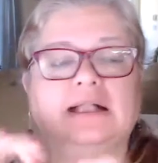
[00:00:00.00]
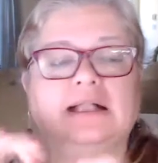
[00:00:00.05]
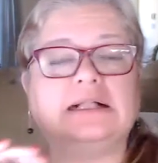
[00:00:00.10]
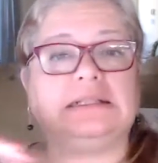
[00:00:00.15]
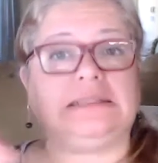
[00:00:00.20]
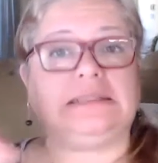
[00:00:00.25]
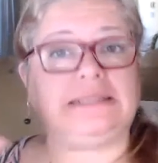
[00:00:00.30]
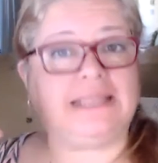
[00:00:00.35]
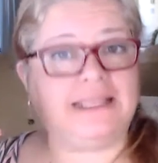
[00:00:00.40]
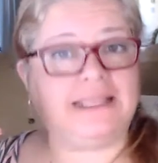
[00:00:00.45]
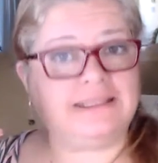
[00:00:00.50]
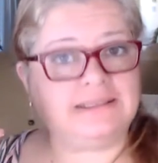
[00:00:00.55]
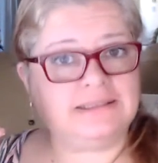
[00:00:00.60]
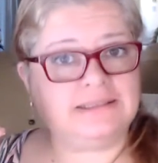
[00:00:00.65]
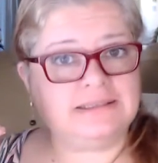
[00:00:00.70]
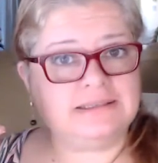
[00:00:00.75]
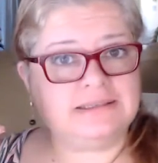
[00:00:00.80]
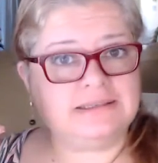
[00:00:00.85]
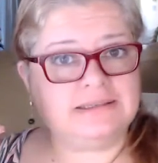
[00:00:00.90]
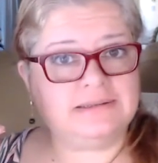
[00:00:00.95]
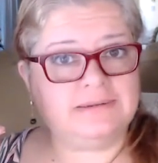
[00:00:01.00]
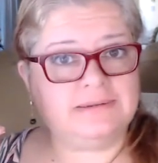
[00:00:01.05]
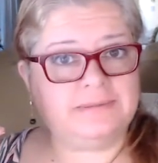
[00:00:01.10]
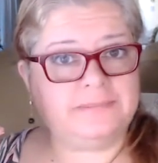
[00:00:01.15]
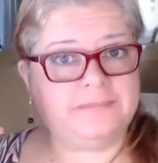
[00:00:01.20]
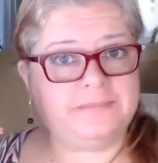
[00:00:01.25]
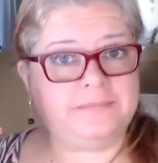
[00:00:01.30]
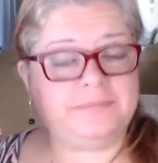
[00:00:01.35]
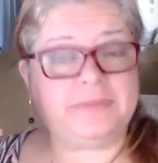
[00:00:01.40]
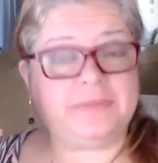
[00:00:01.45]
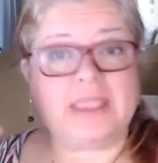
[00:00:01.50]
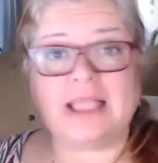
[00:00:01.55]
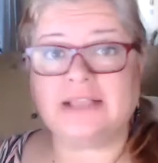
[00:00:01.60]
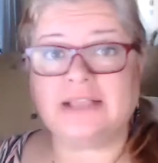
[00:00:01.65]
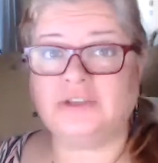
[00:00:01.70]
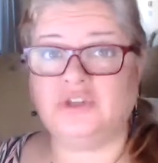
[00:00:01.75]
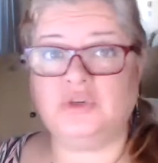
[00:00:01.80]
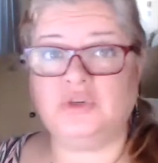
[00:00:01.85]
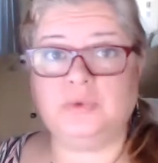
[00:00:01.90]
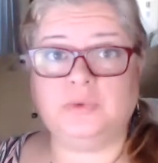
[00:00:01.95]
cleansed
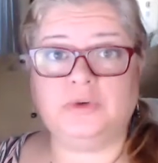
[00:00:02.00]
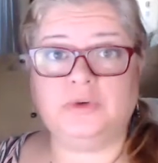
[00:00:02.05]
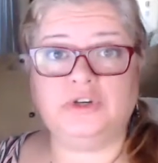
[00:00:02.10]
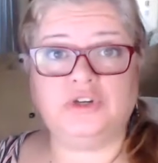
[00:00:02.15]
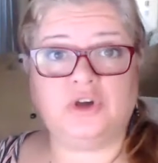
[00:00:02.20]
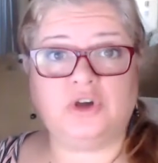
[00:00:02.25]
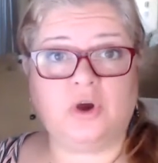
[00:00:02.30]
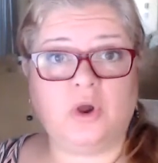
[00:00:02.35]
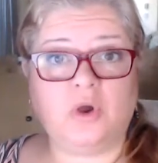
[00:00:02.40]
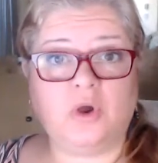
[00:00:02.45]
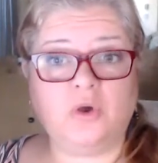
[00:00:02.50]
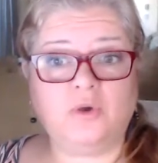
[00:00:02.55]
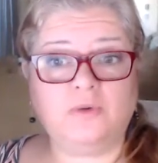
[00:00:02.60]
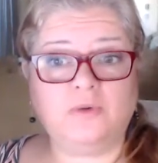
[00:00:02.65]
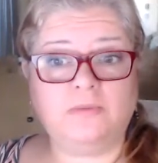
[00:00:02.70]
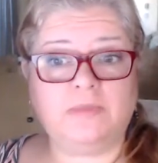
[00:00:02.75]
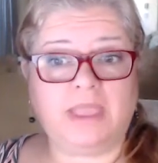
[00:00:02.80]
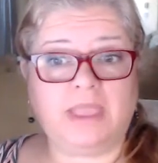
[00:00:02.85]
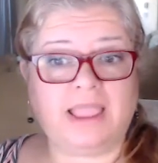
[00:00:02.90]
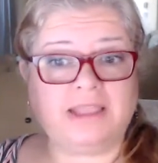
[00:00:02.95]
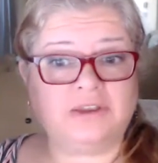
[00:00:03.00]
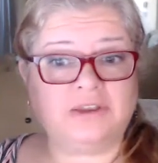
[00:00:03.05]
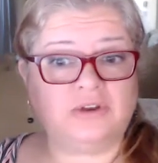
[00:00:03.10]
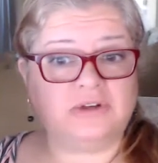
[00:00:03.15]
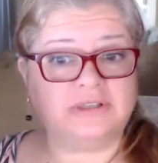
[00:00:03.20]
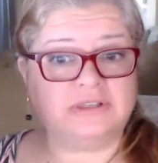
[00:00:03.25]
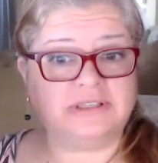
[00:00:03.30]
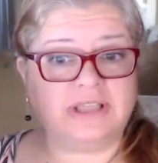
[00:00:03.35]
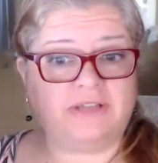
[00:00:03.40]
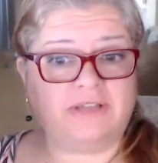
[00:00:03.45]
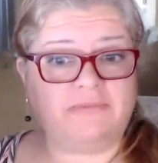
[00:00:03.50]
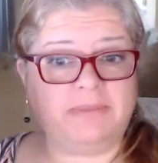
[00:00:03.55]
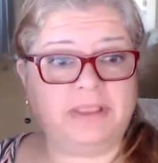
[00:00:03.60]
as you would your home and yourself.